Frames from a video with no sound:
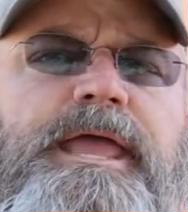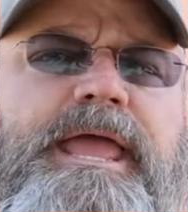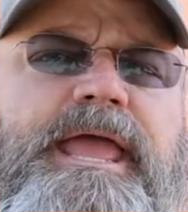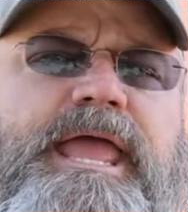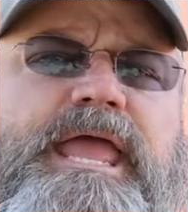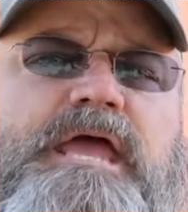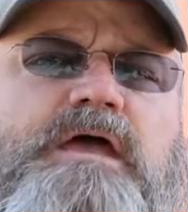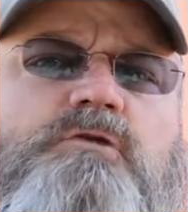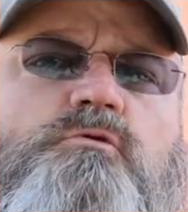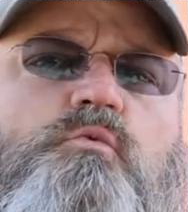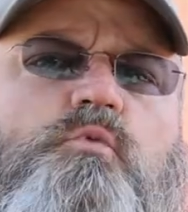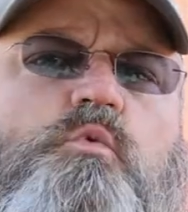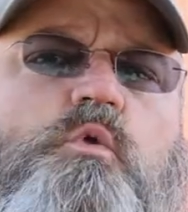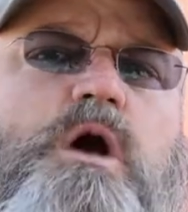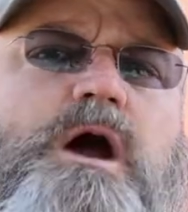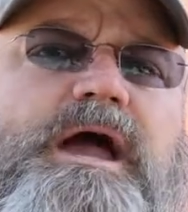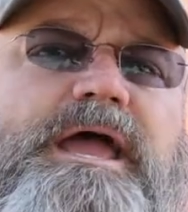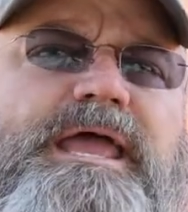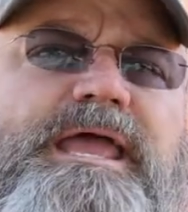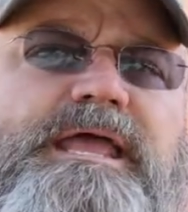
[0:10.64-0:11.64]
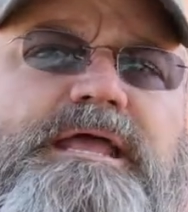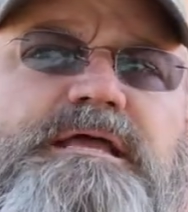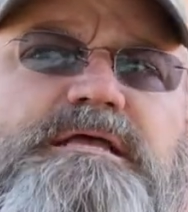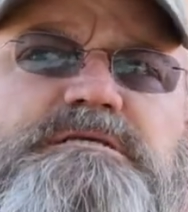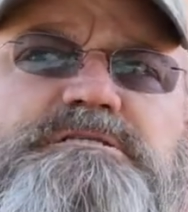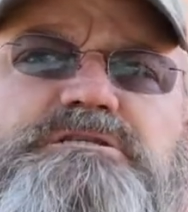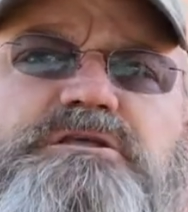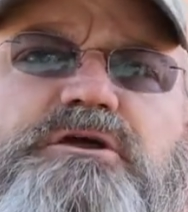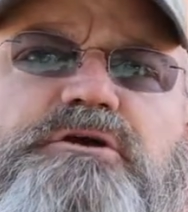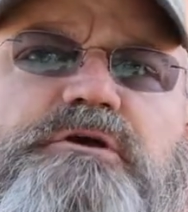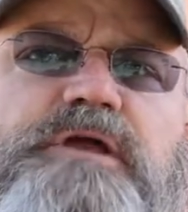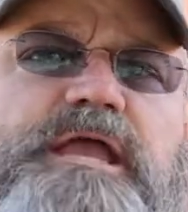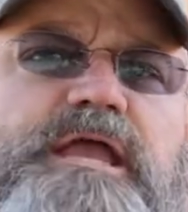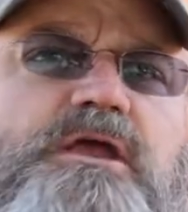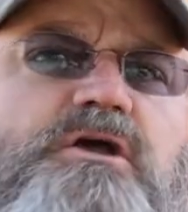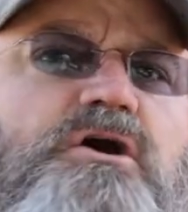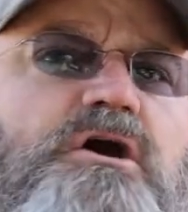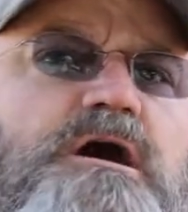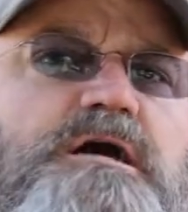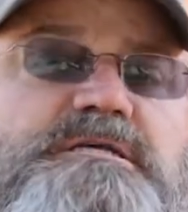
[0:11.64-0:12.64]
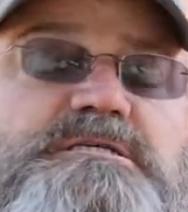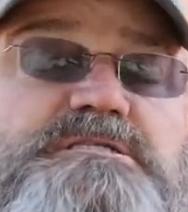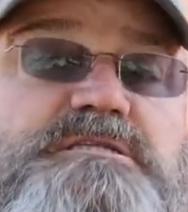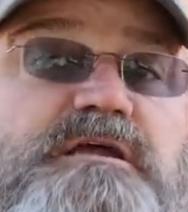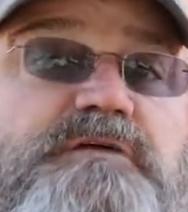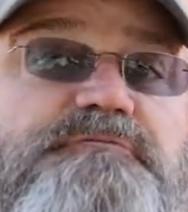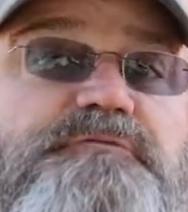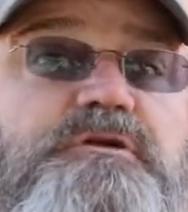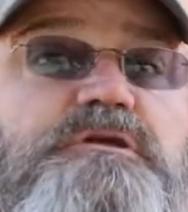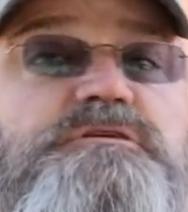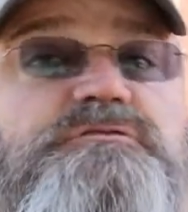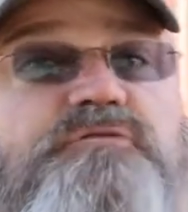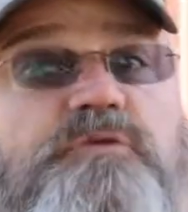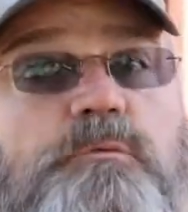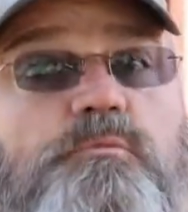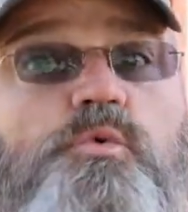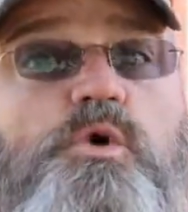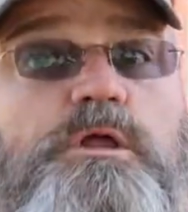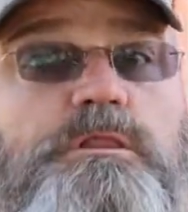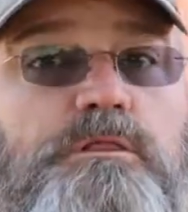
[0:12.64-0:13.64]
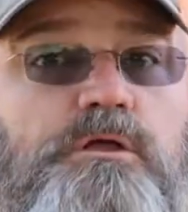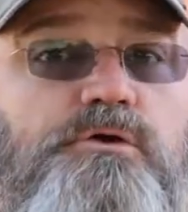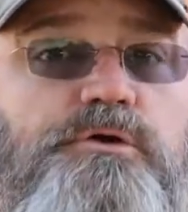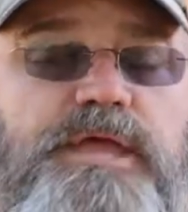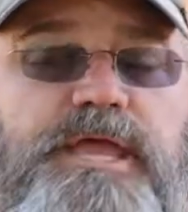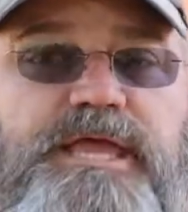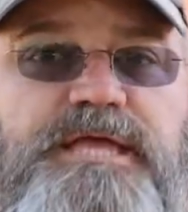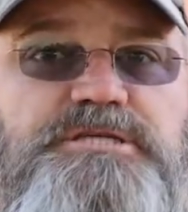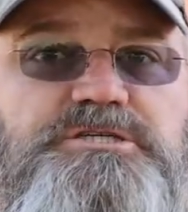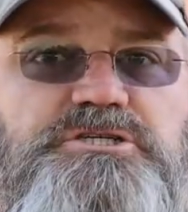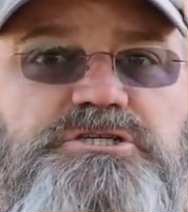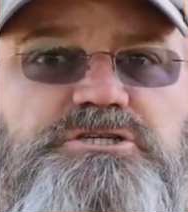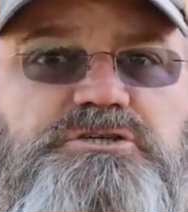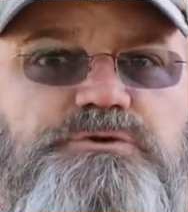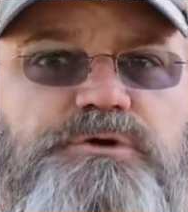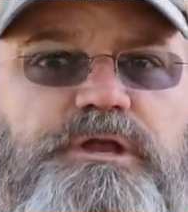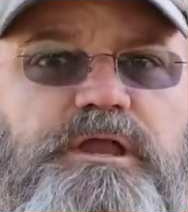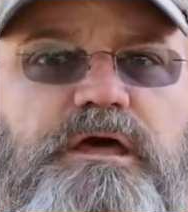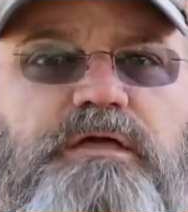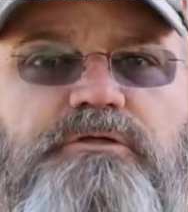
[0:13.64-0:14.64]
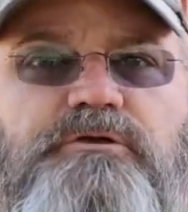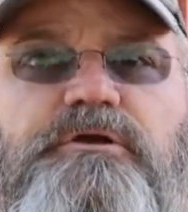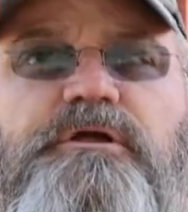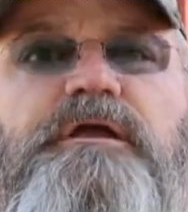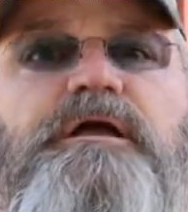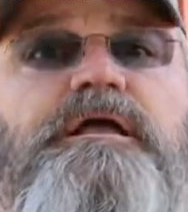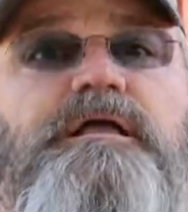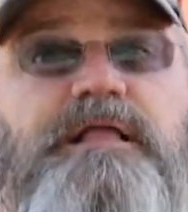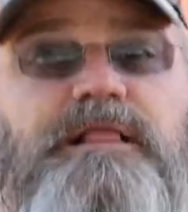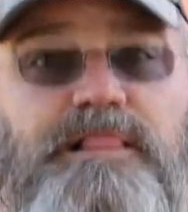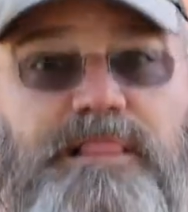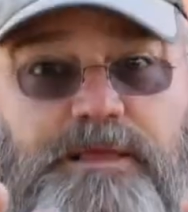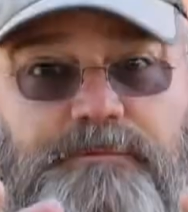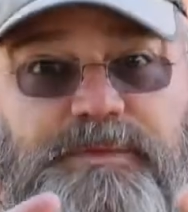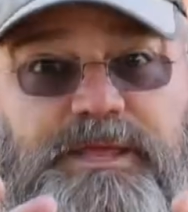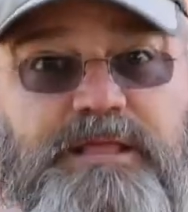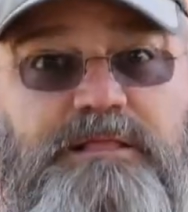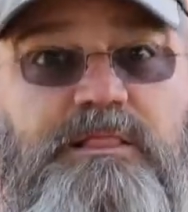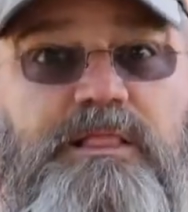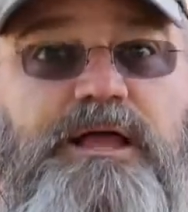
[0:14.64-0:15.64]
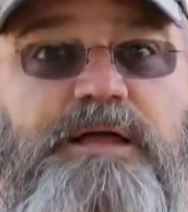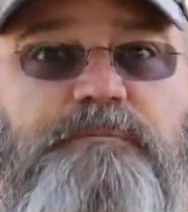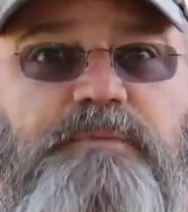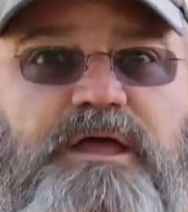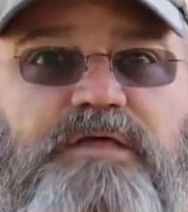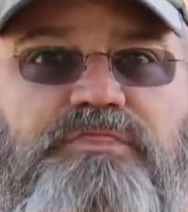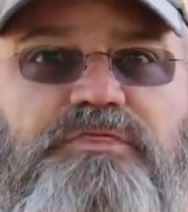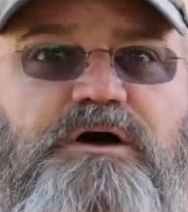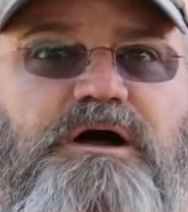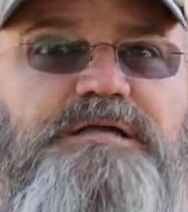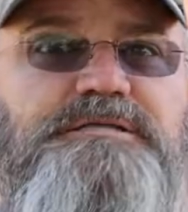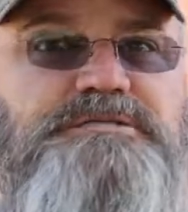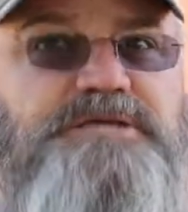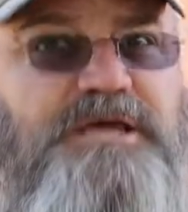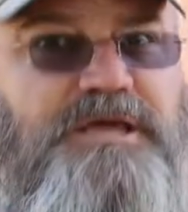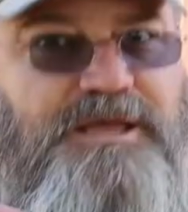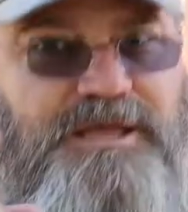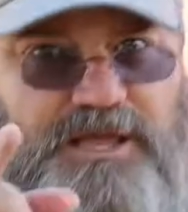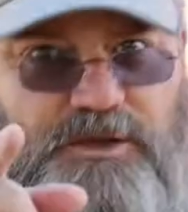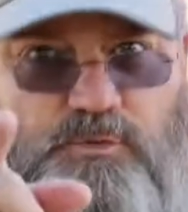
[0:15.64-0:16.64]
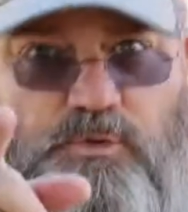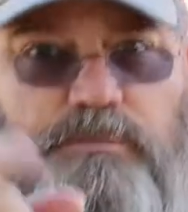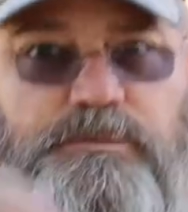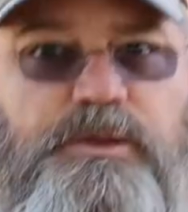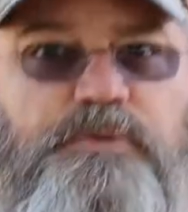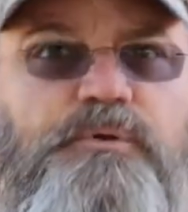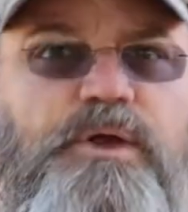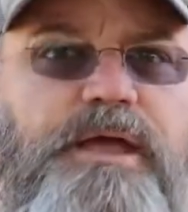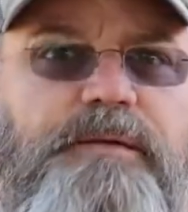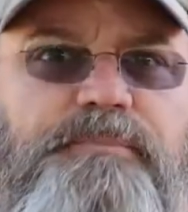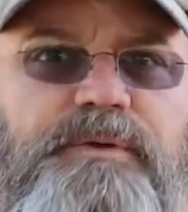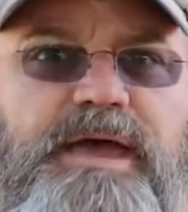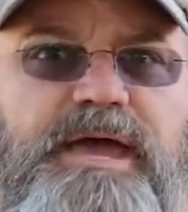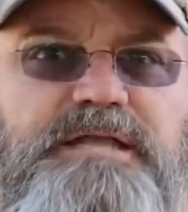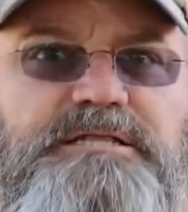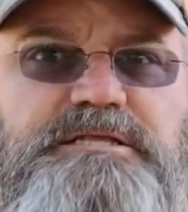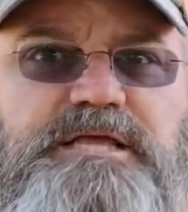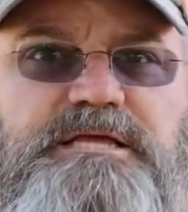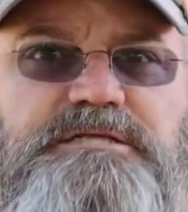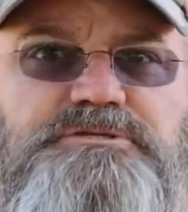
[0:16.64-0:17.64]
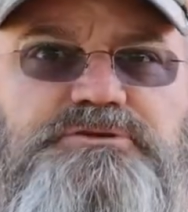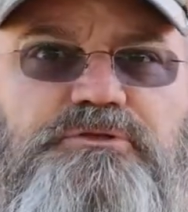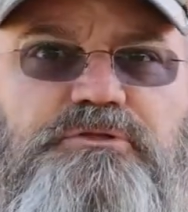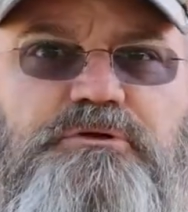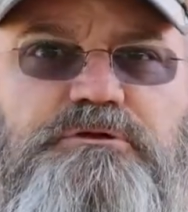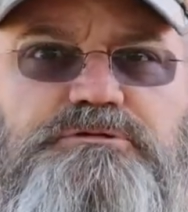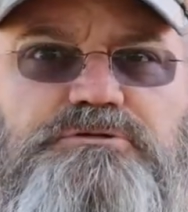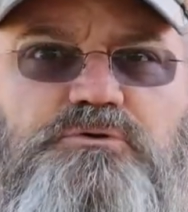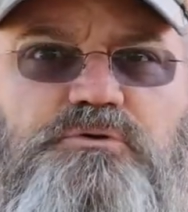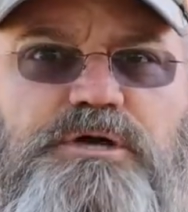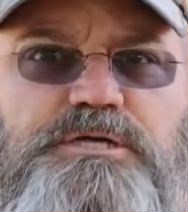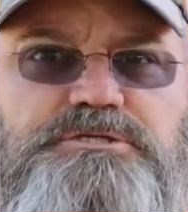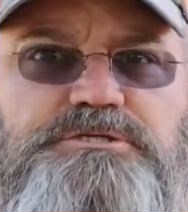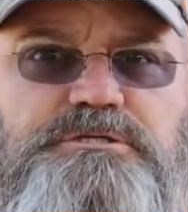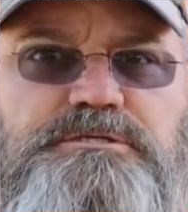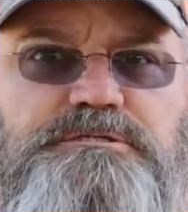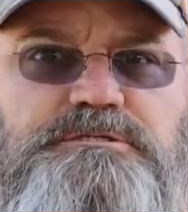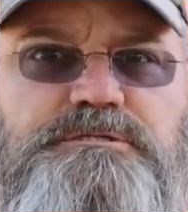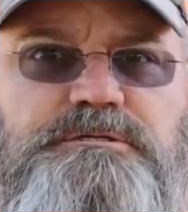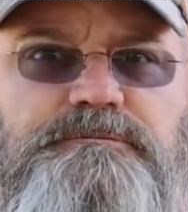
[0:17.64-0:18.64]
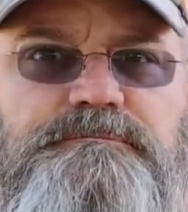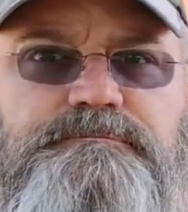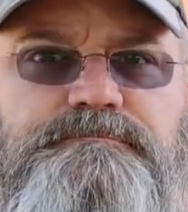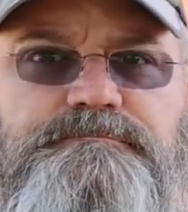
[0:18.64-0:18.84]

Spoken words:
and why is there a cost difference from one location to another. Let me collect my thoughts and we'll be right back to answer those questions.